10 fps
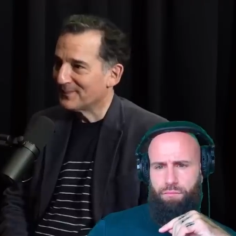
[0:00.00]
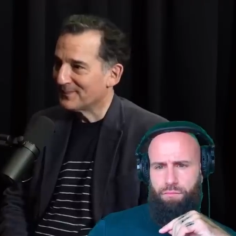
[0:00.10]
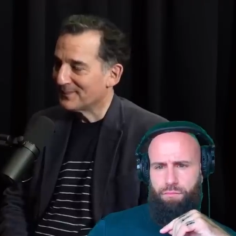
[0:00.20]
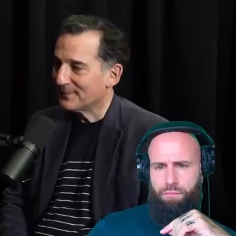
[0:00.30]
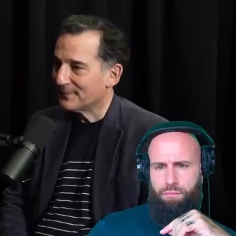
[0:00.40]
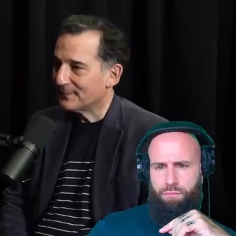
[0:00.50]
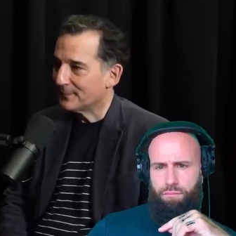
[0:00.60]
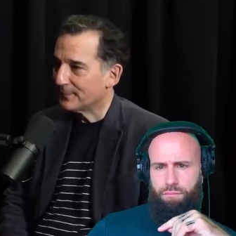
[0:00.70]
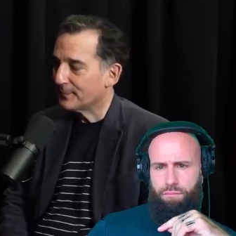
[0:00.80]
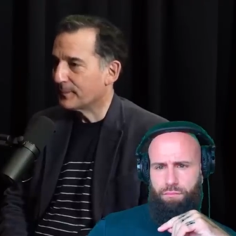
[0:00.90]
Speaker 1: the
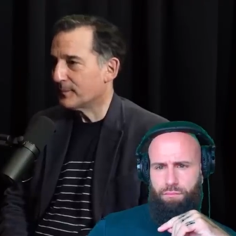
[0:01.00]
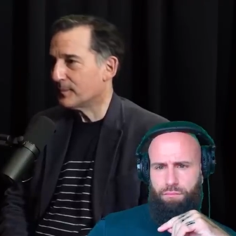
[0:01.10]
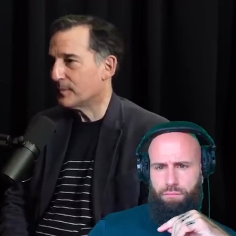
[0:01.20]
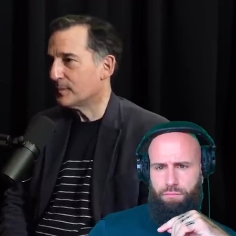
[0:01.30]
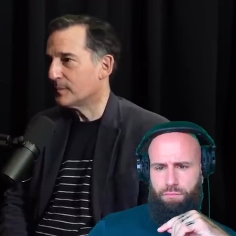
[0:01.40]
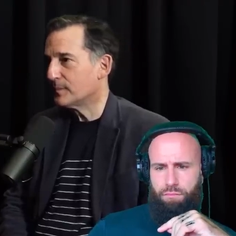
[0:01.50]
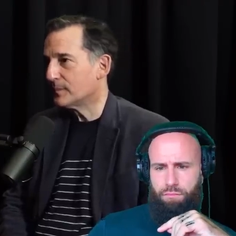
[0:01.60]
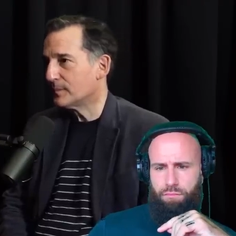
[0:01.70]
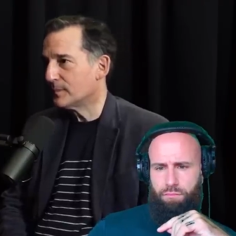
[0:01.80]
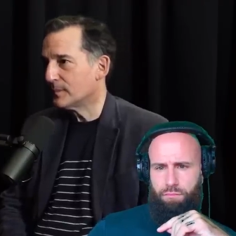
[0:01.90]
Bible and the
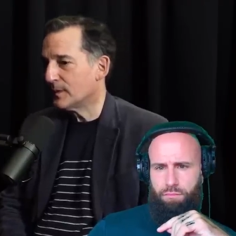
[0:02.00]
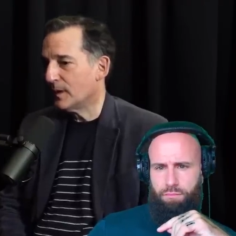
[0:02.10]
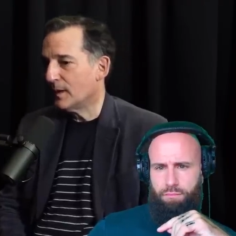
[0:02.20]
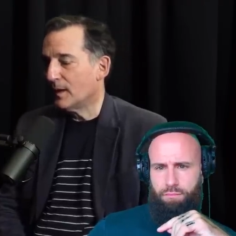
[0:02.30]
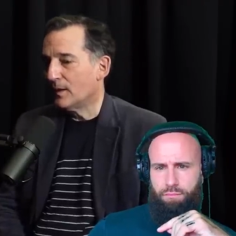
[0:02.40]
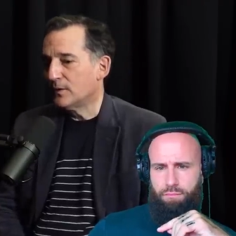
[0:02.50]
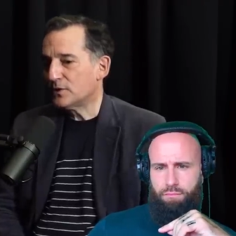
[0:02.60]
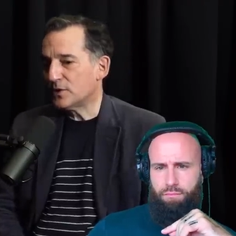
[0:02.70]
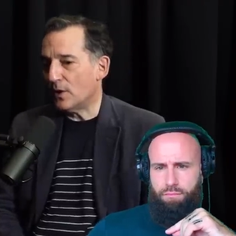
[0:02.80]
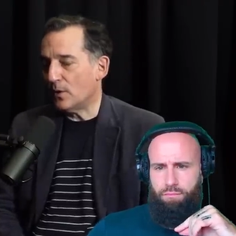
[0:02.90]
Quran?
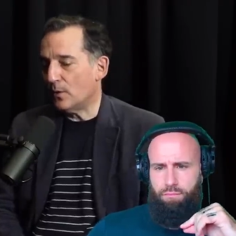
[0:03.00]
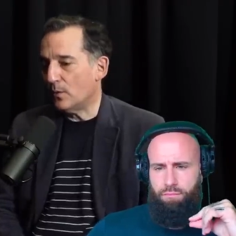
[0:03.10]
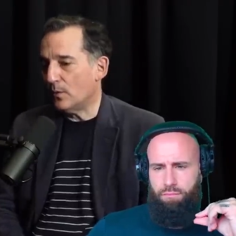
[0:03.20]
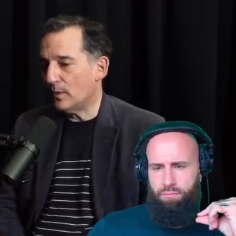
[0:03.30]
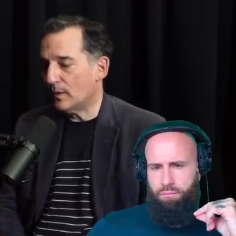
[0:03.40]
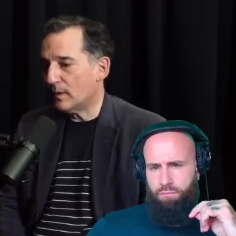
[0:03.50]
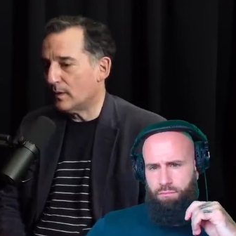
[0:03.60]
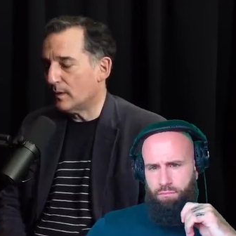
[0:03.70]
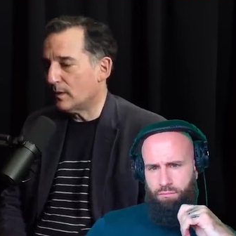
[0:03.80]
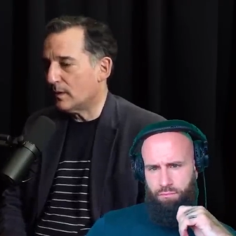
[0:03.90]
So
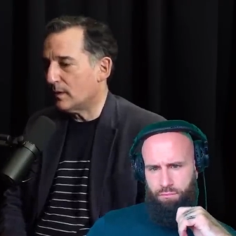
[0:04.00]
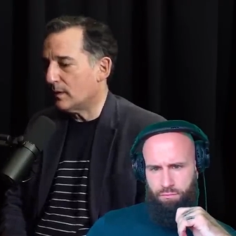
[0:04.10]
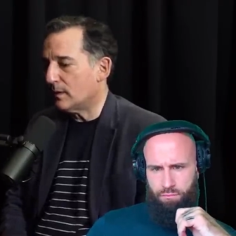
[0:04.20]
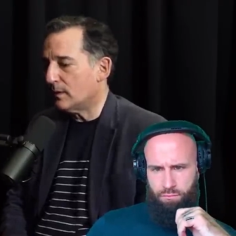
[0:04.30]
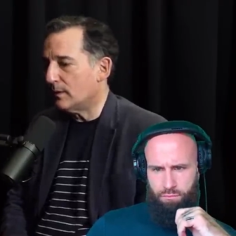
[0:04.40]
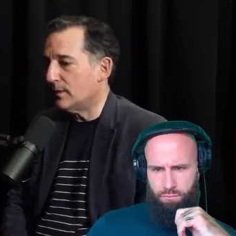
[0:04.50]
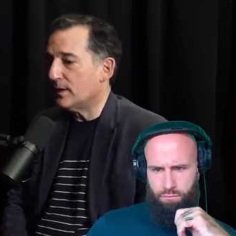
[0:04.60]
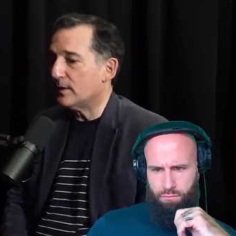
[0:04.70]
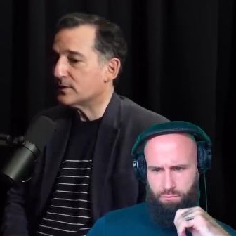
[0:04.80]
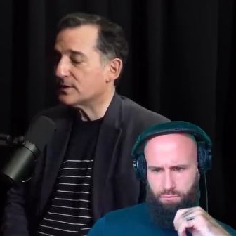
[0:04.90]

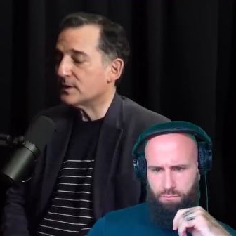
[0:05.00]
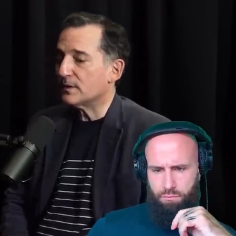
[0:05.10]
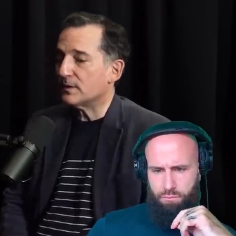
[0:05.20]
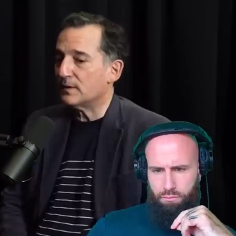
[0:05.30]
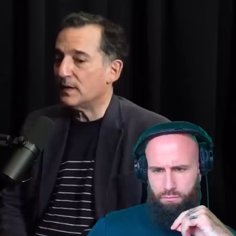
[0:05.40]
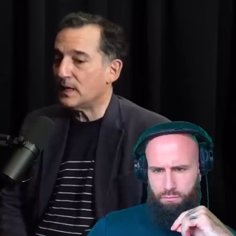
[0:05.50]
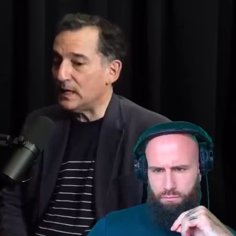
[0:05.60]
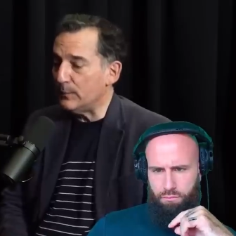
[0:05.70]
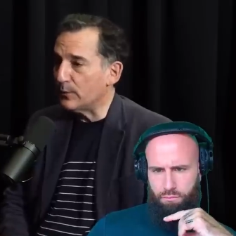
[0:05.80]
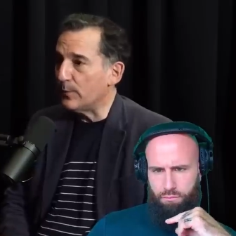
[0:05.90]
there's the
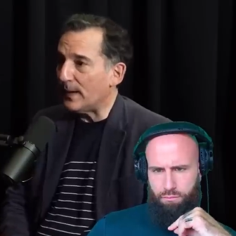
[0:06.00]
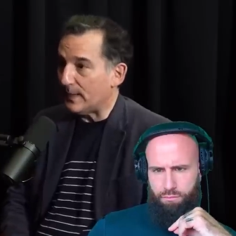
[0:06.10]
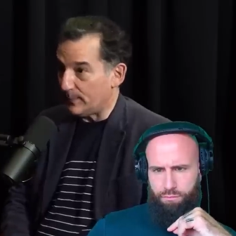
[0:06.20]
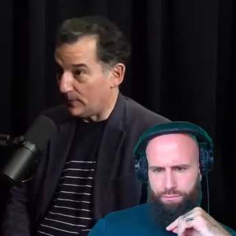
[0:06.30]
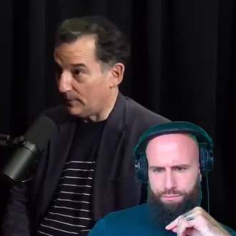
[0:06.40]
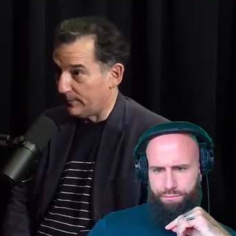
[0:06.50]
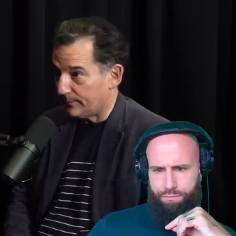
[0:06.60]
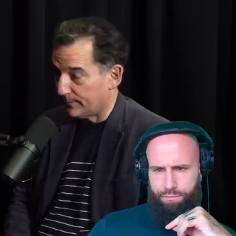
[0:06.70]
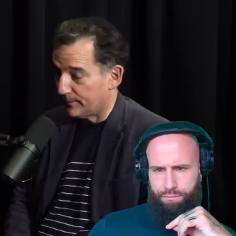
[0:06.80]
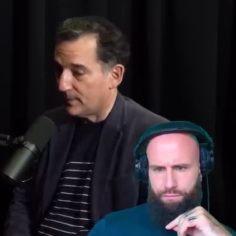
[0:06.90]
Hebrew Bible
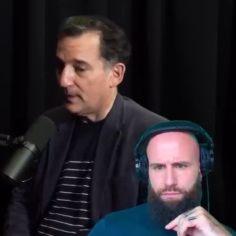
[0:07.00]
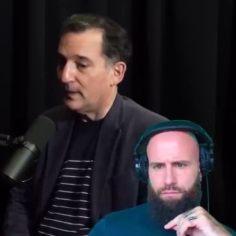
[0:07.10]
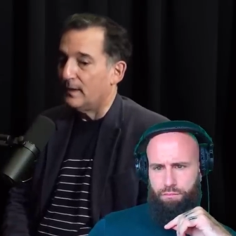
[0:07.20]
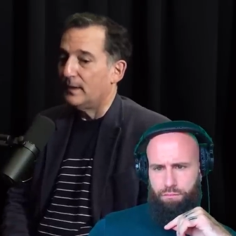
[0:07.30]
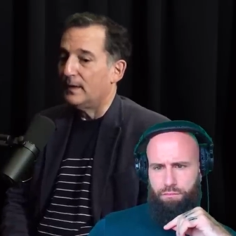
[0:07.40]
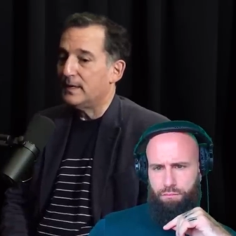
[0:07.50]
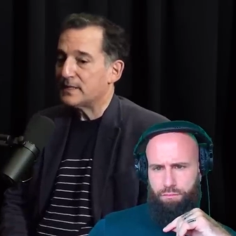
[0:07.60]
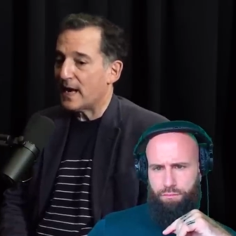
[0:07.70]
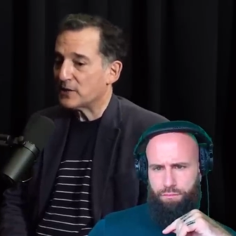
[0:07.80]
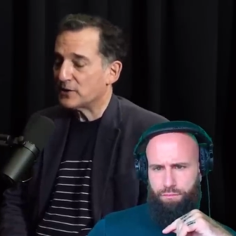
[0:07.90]

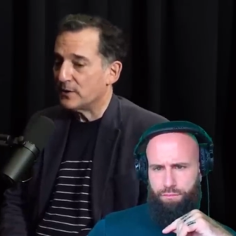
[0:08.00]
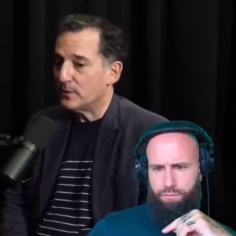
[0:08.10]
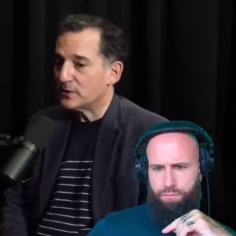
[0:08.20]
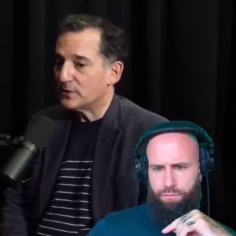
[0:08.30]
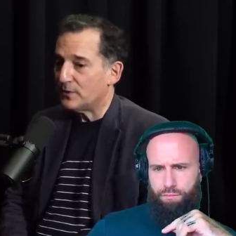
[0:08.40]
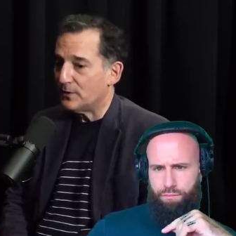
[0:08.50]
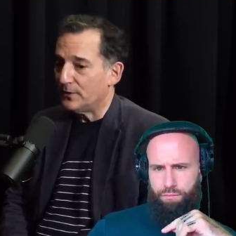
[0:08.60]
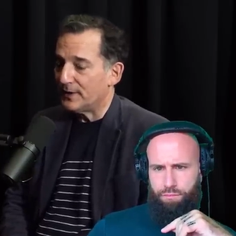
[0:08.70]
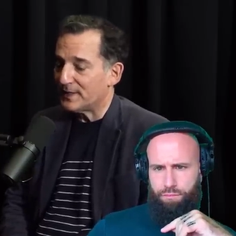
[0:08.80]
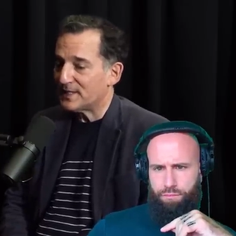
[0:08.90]
is actually what's
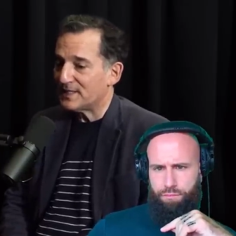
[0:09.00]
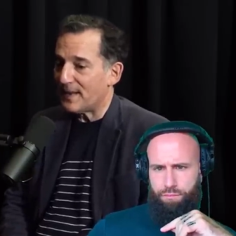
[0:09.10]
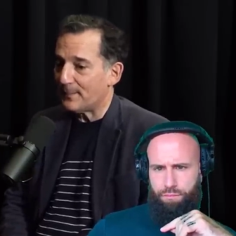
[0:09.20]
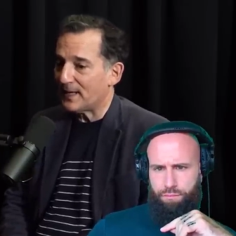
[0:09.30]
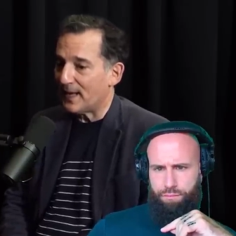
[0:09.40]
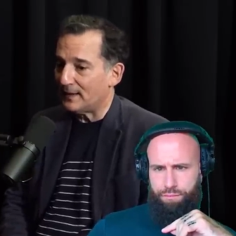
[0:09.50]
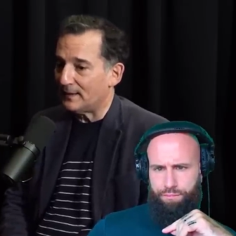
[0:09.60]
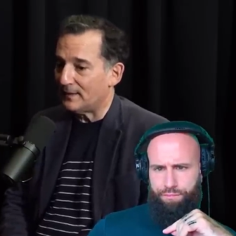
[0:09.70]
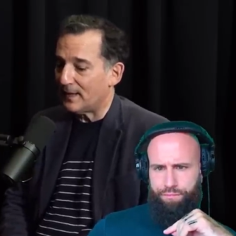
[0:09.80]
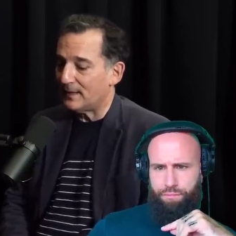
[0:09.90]
called a step
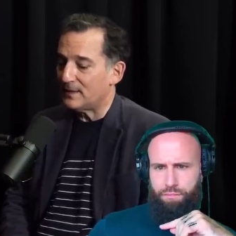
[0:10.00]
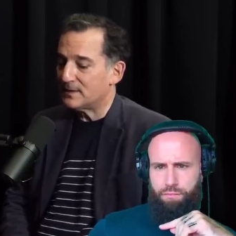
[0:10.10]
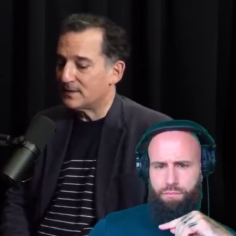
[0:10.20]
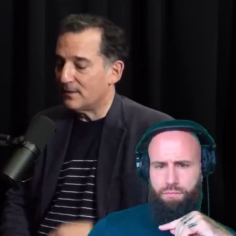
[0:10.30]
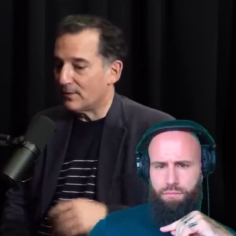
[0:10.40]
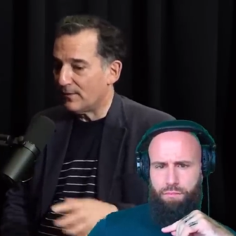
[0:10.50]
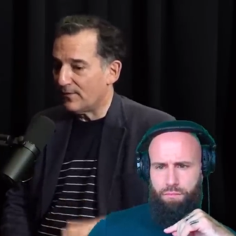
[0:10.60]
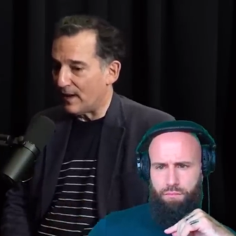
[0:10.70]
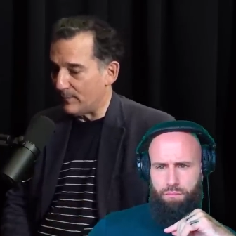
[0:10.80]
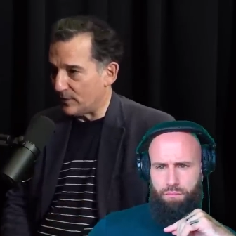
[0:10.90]
canon. That is, there are the
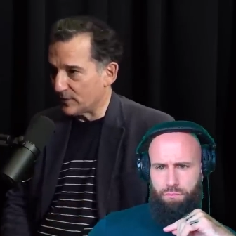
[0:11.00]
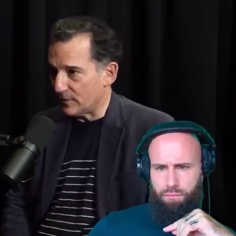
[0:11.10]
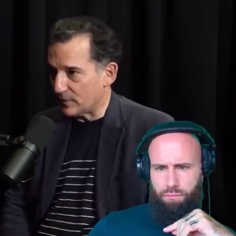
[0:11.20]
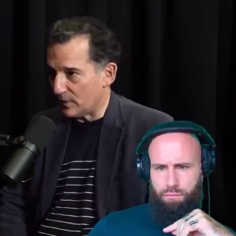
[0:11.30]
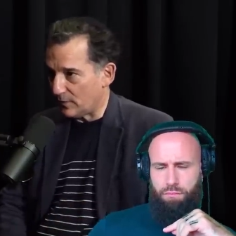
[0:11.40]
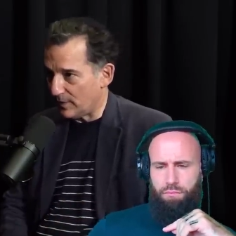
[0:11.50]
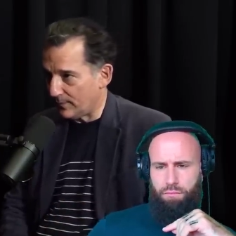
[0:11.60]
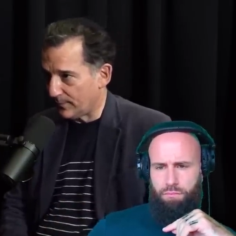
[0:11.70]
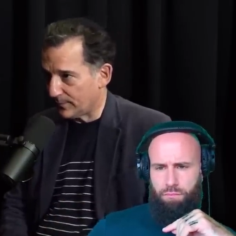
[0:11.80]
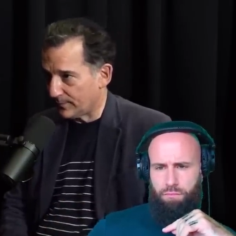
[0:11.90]
five books of the Torah.